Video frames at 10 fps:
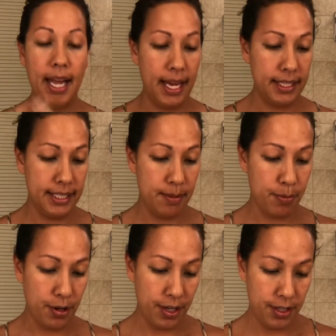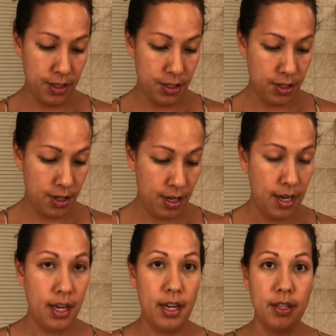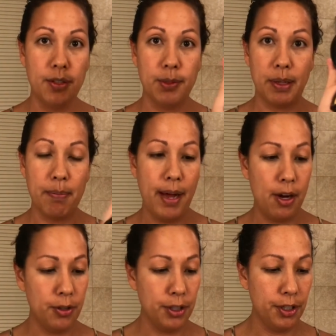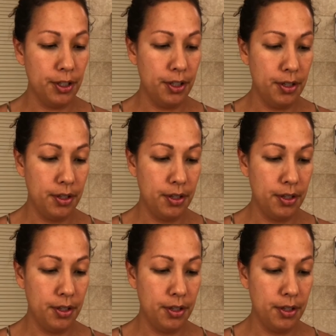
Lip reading: handy brush, use my powder,